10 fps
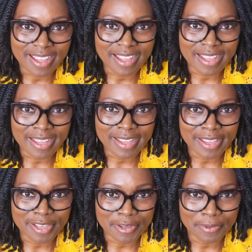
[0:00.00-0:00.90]

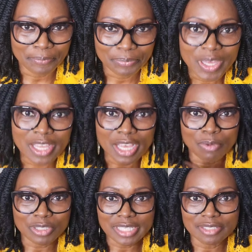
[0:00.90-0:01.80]
I I
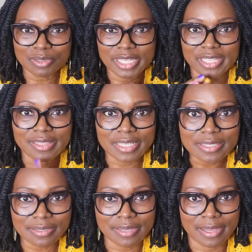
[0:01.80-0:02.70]
wanted to take
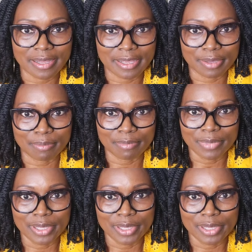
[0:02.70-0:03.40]
this time